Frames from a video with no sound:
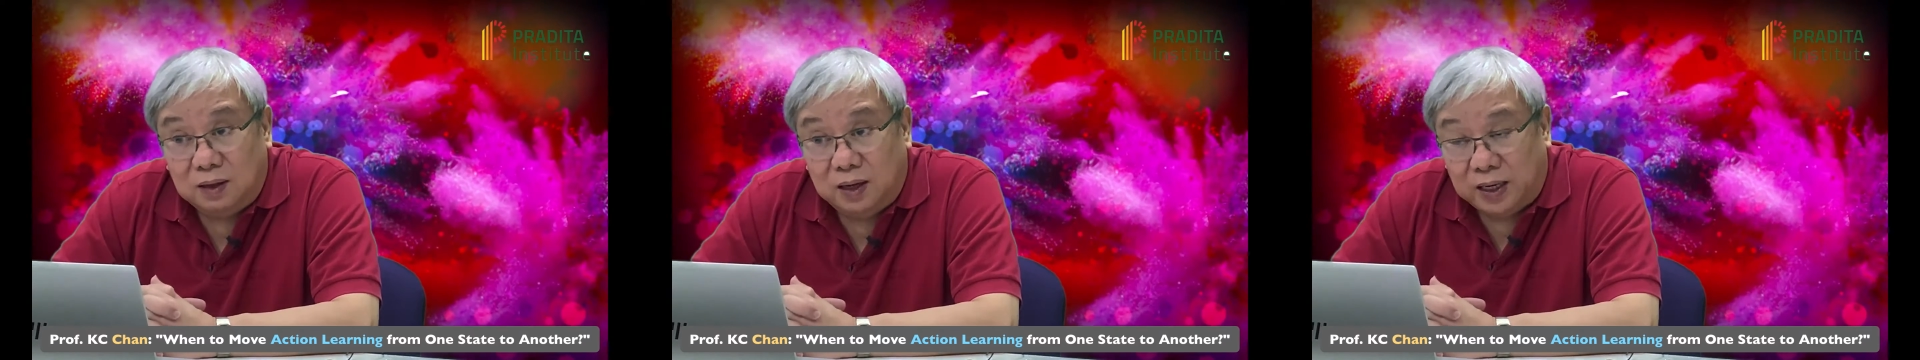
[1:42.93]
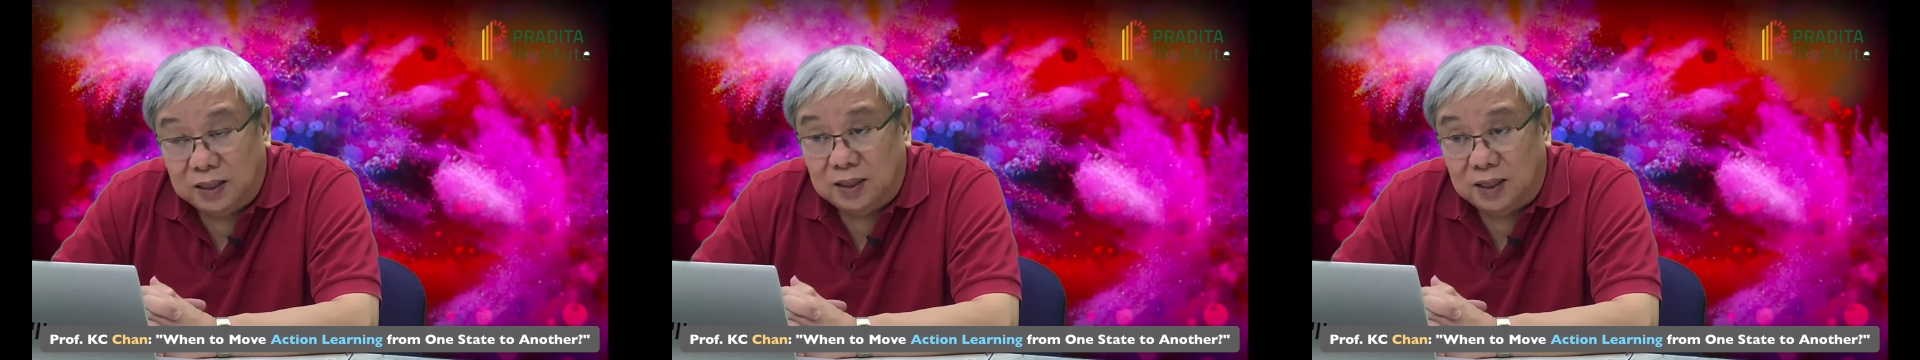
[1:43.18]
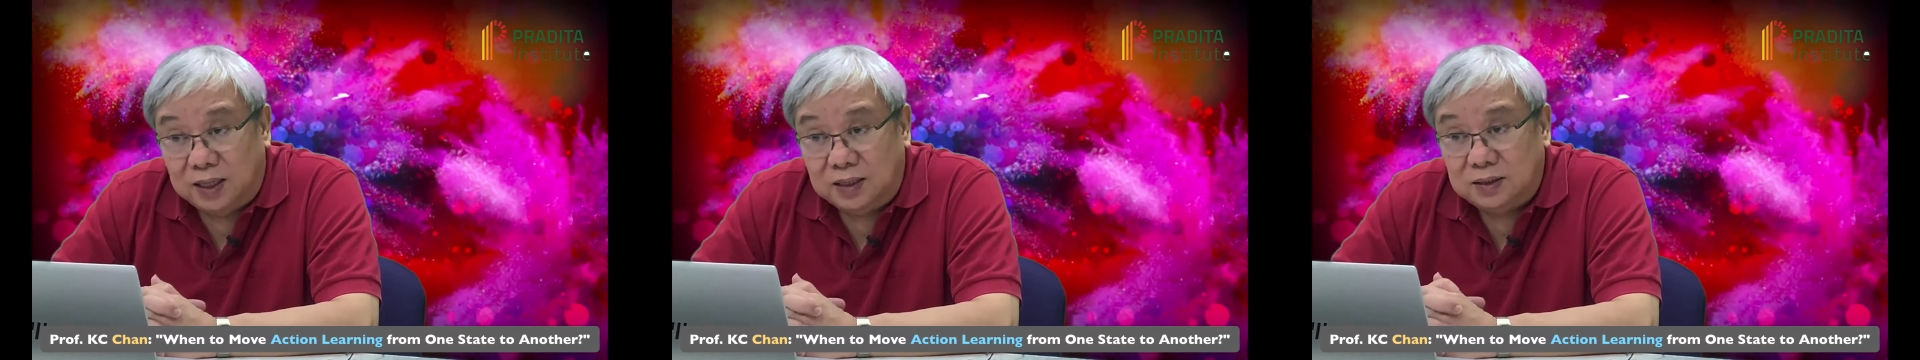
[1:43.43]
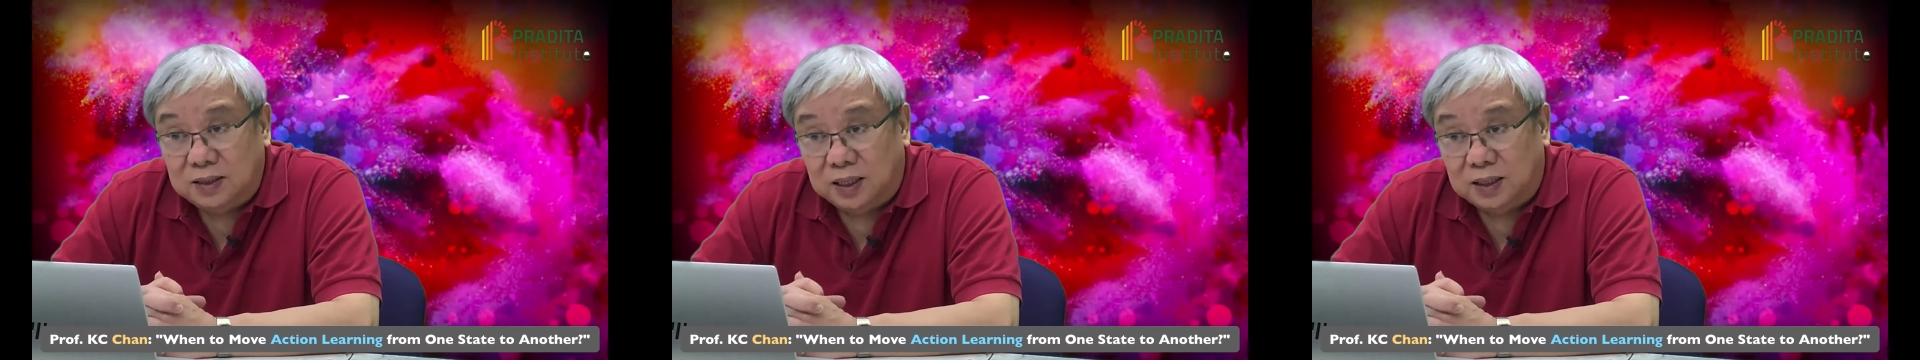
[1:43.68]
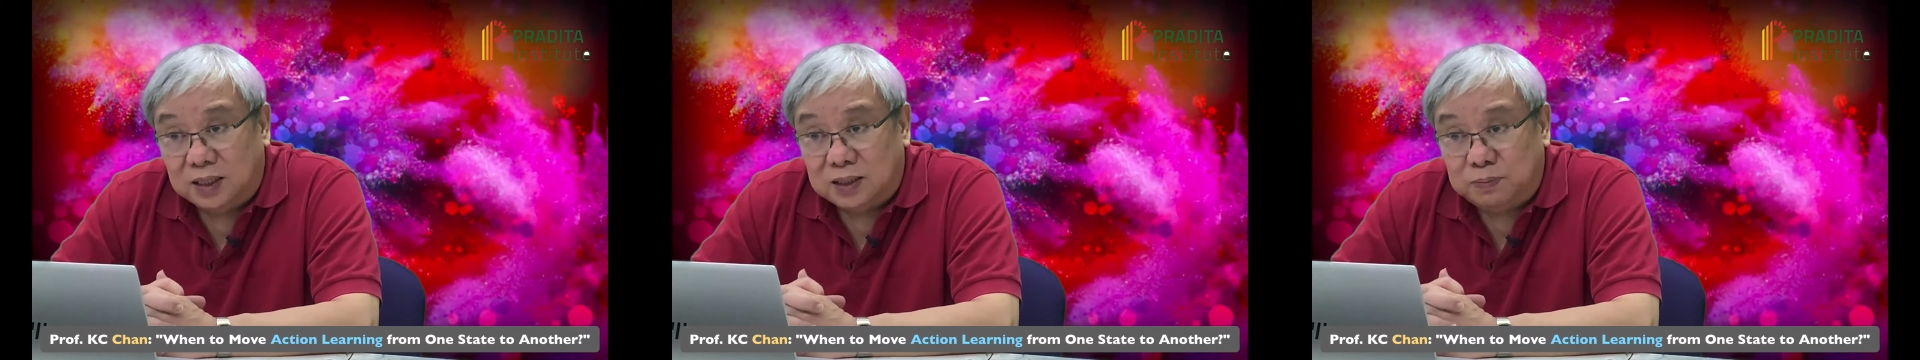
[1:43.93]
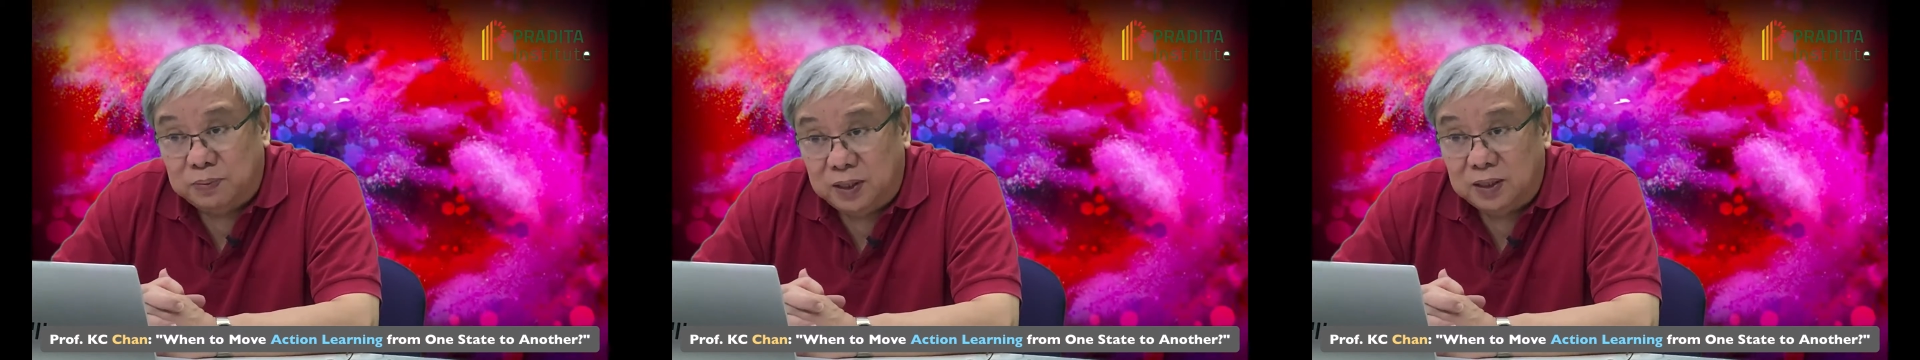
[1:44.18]
analyzed and
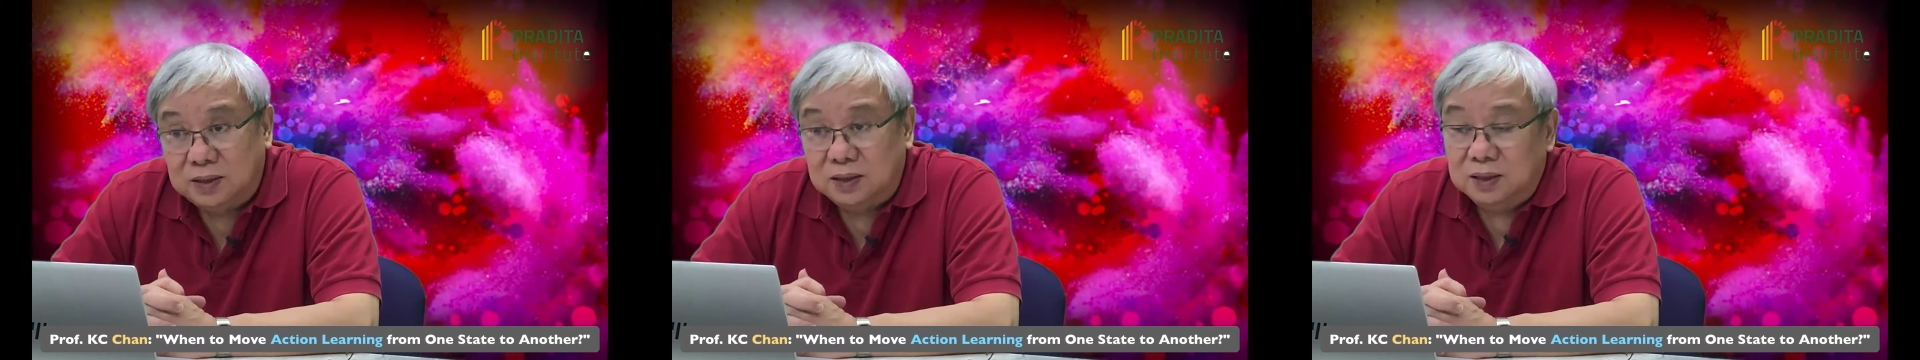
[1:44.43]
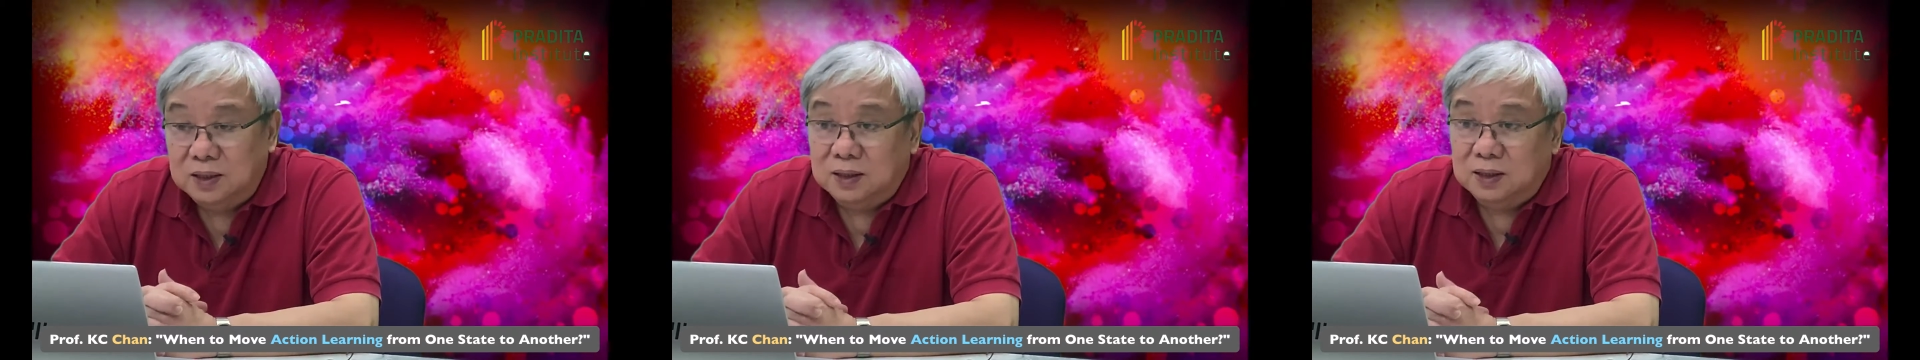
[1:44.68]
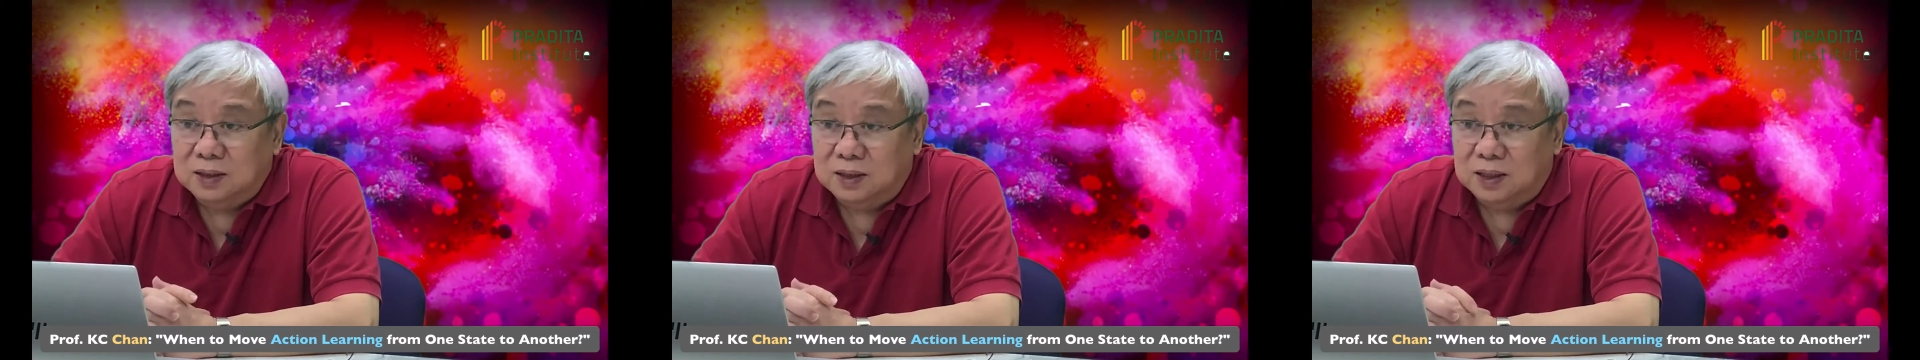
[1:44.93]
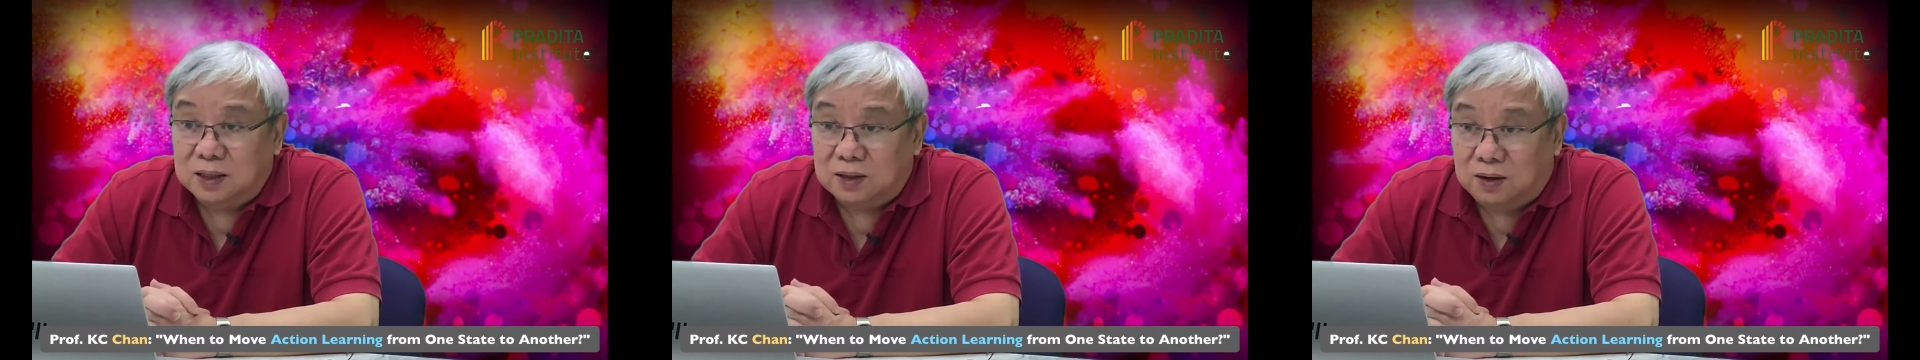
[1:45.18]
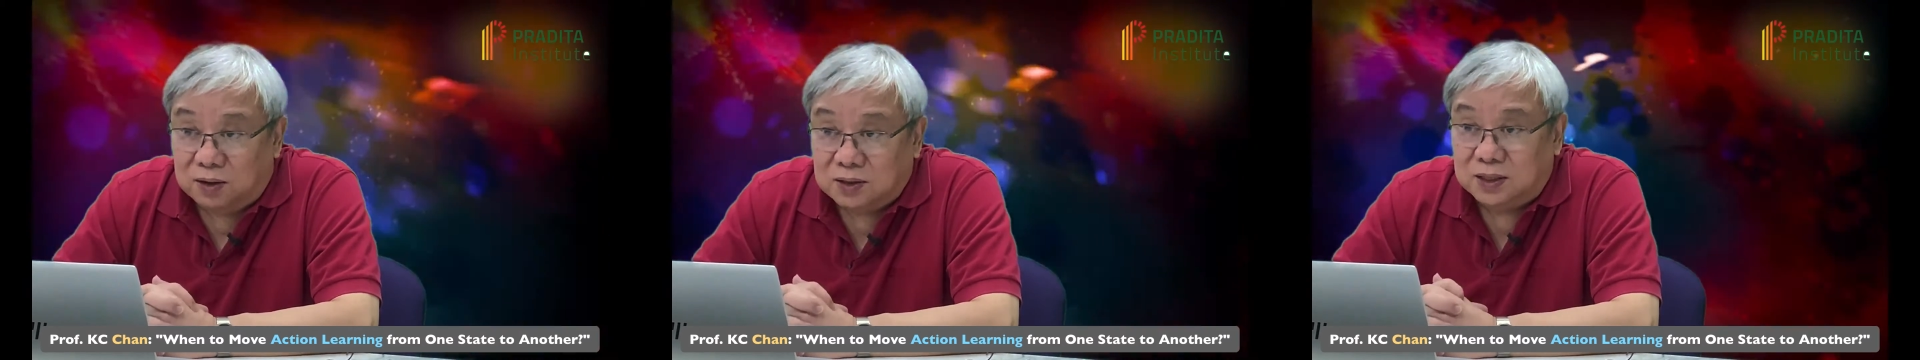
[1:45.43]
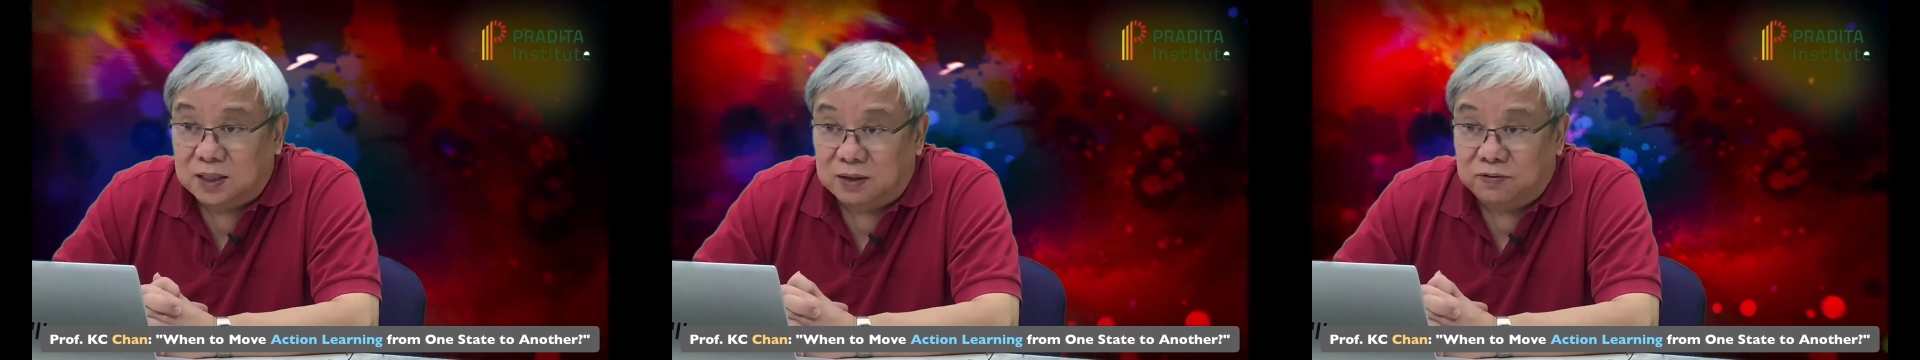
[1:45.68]
explained, the
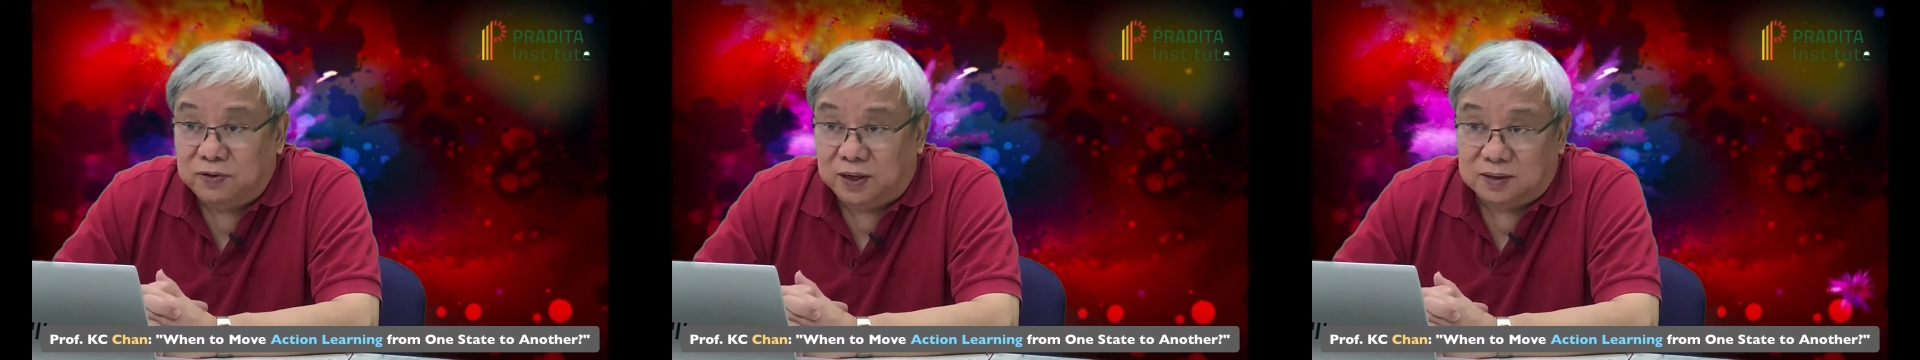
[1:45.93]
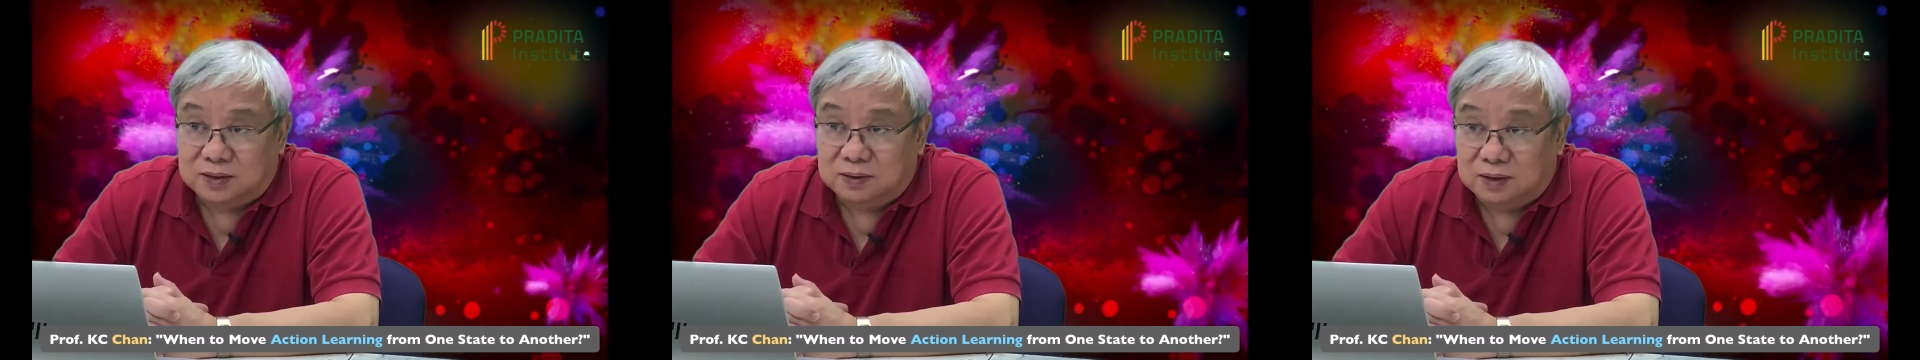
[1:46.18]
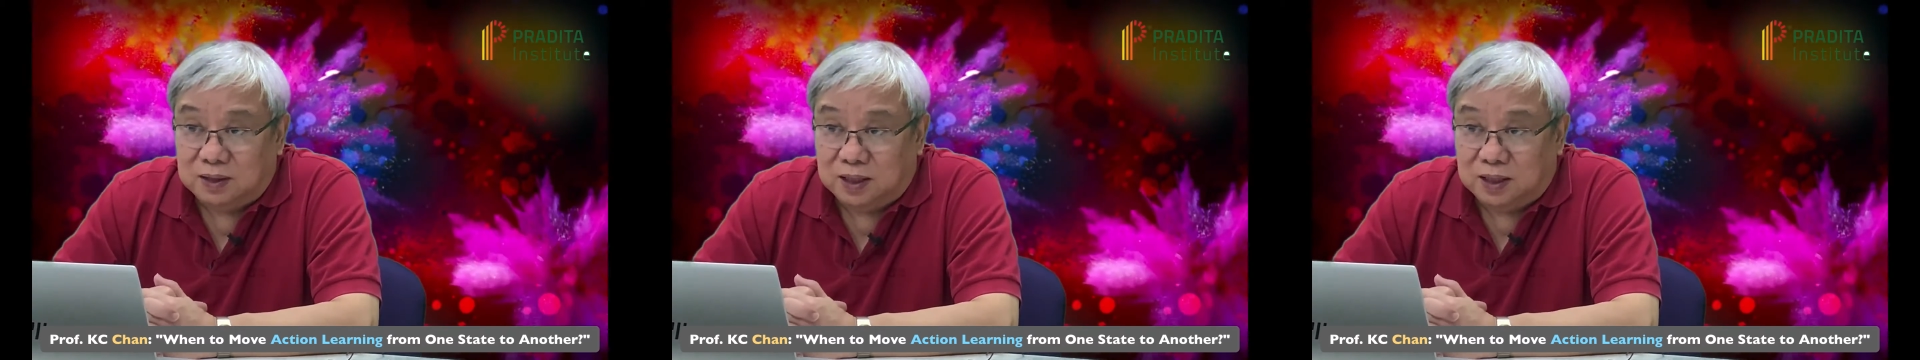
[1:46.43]
cause and effect,